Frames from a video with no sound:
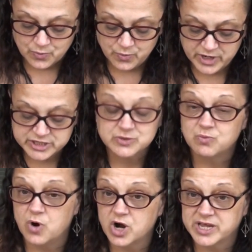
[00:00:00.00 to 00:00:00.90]

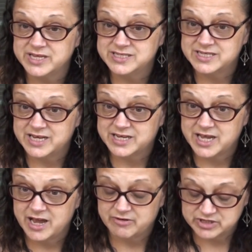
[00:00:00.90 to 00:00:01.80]
Which Walking Dead
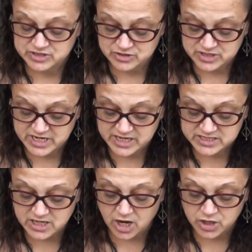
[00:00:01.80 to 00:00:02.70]
character
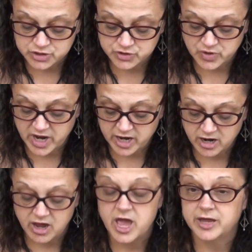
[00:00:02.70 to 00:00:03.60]
takes
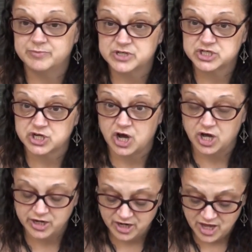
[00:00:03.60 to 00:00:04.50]
Andrea and
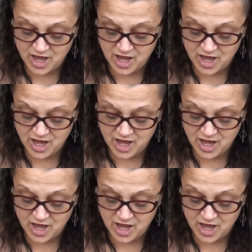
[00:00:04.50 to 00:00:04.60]
Michonne